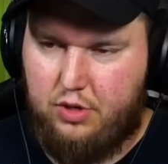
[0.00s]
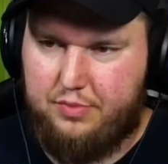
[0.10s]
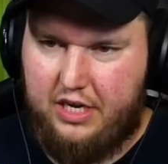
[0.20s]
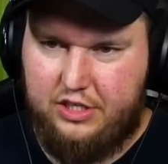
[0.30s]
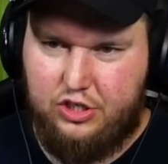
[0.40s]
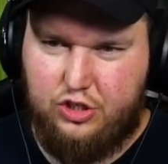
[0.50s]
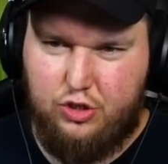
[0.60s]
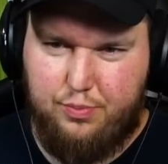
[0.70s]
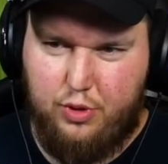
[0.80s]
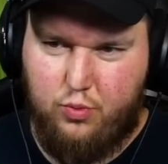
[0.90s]
I'm not
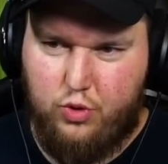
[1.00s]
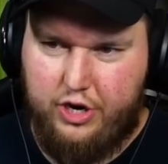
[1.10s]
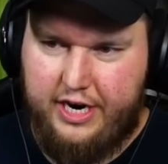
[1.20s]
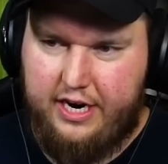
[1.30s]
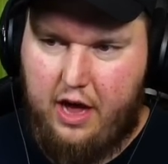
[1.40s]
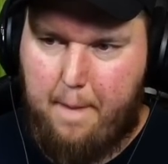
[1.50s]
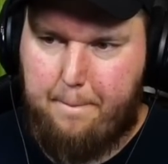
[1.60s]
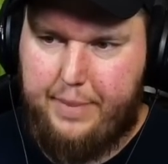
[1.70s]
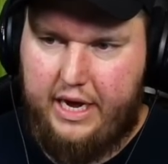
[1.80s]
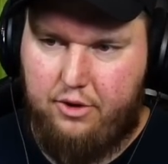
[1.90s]
super worried
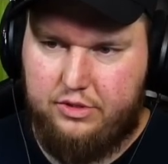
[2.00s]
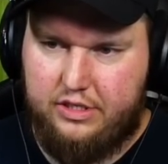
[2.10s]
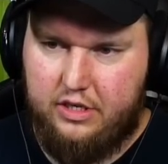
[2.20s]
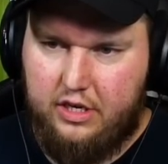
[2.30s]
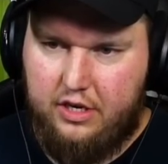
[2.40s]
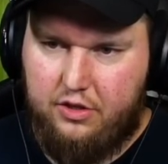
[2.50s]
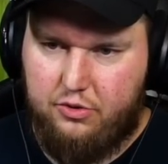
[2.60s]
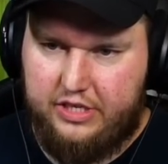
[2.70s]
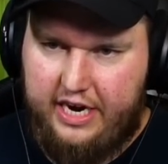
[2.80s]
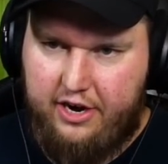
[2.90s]
about
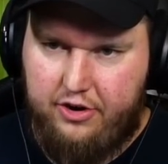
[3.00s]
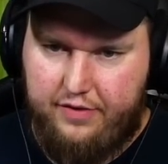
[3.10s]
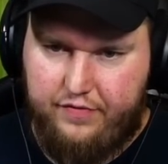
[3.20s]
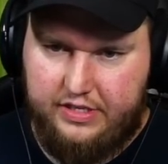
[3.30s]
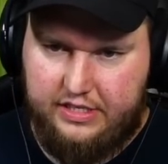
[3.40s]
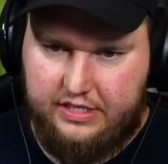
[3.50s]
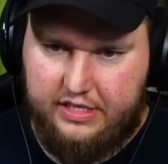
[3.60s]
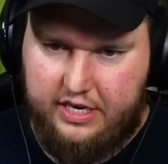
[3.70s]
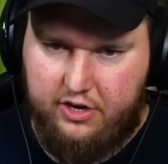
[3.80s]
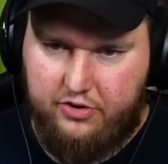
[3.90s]
those air defenses
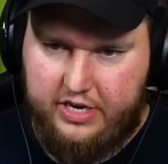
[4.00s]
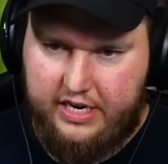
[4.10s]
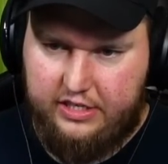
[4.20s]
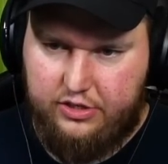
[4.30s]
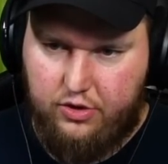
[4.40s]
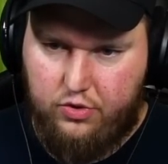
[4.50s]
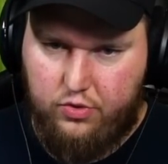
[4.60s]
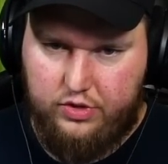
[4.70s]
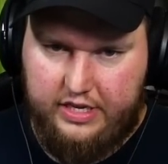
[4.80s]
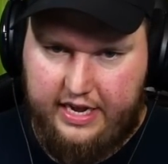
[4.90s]
there. Okay,
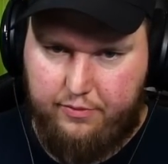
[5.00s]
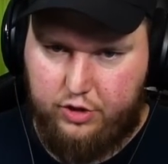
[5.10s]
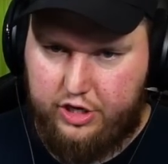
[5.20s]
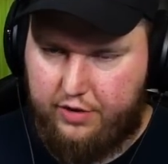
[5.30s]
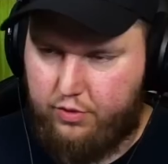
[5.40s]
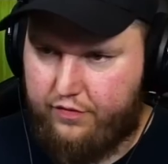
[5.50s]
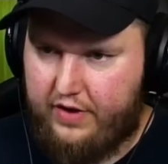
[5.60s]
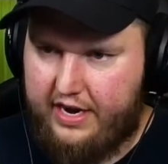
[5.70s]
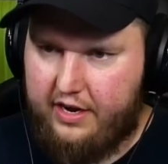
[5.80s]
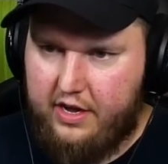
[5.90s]
so yeah, we're good. We're
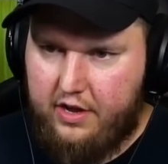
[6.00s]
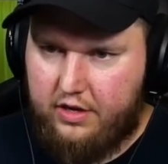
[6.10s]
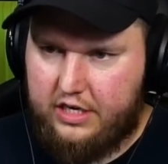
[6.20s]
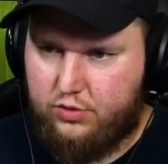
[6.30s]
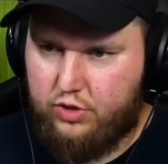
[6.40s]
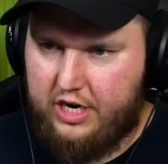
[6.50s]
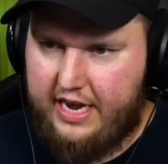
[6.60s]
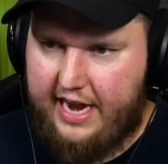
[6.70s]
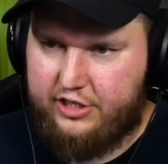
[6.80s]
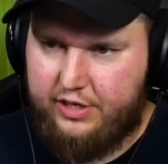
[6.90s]
fine because we're gonna
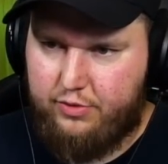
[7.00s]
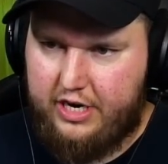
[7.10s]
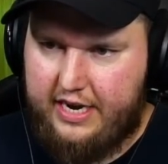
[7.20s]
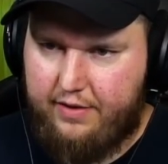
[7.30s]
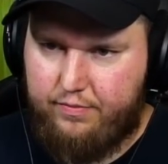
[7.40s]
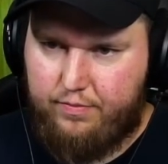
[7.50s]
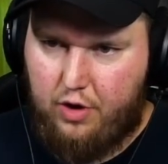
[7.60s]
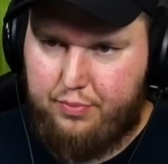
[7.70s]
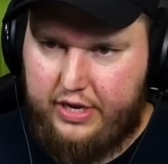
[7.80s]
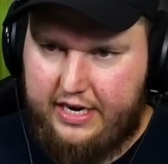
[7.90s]
actually we're gonna
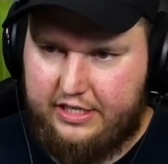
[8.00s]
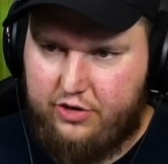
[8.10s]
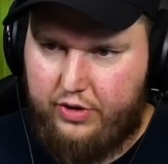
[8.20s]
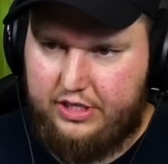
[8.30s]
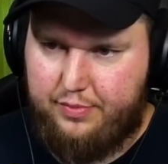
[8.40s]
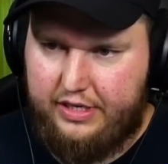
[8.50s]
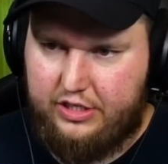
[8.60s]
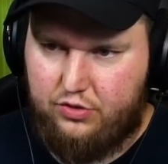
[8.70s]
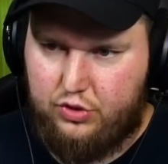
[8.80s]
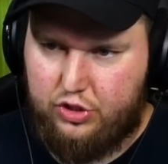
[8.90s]
our plan is going to be
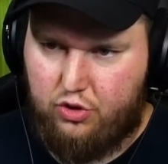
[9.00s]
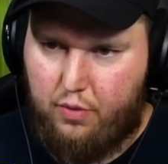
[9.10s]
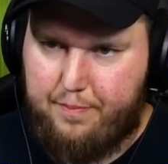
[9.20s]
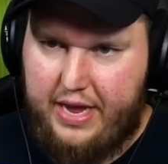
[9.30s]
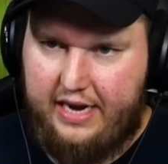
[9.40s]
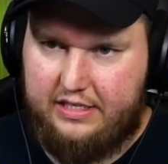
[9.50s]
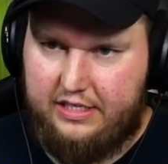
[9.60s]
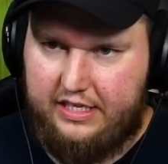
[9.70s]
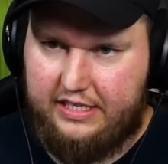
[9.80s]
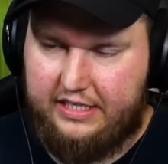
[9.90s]
to circle back
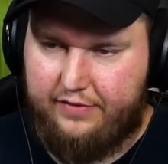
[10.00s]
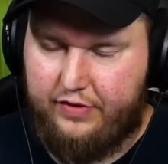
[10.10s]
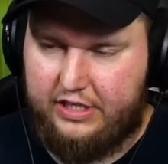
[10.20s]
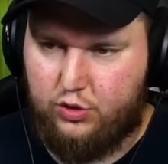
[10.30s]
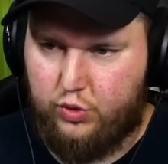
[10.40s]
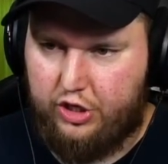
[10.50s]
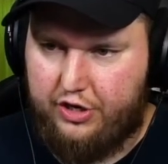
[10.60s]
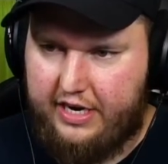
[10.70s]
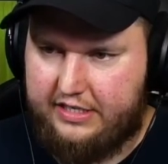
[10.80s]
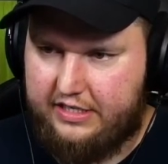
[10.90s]
to these defenses with our
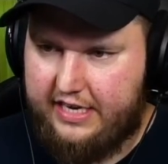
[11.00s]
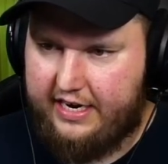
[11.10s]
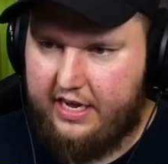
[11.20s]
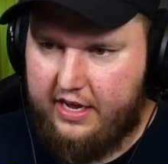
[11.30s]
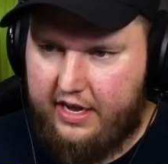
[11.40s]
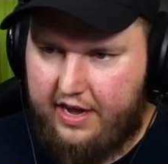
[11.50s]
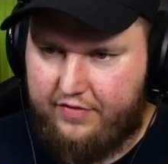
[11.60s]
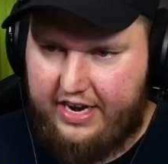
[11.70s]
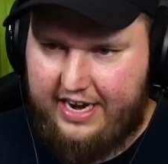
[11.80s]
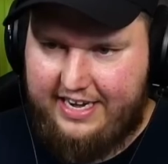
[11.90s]
next attack. I've
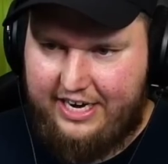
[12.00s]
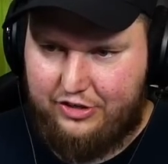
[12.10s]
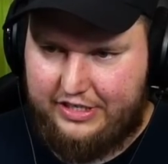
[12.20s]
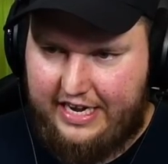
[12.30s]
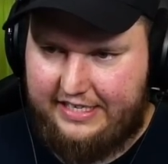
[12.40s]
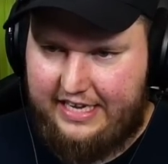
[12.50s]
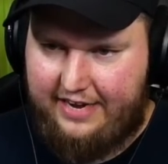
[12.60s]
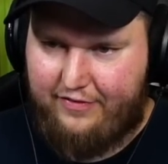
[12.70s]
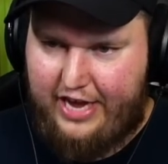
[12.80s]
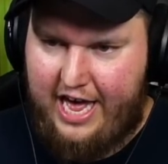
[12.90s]
got ideas, guys.
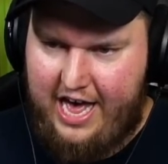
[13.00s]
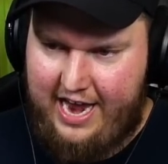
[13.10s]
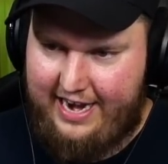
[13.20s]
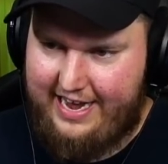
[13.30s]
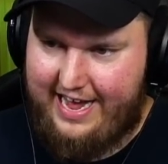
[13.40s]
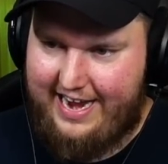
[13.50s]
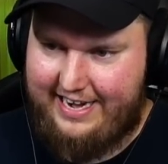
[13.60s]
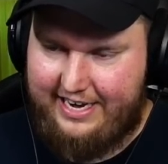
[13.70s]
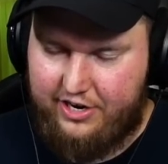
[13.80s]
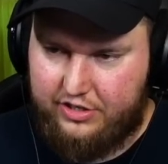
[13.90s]
I've got
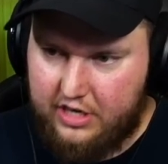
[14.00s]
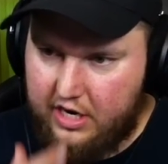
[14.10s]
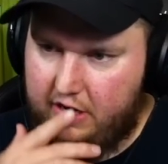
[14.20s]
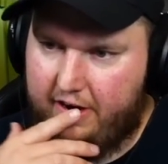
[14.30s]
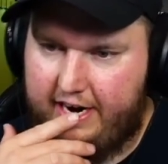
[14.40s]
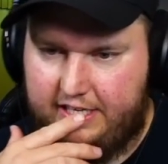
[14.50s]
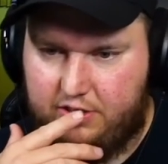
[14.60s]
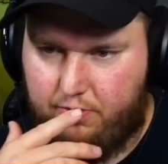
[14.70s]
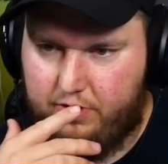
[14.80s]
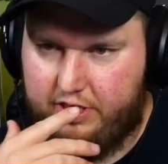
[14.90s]
ideas. All right,
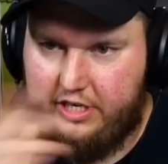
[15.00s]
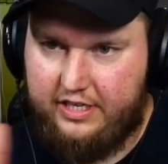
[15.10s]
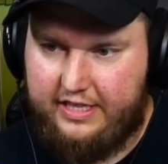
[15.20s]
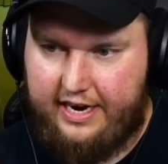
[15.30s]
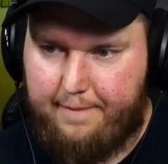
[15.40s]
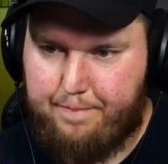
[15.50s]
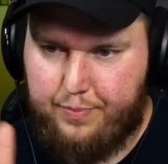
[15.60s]
so we're good there.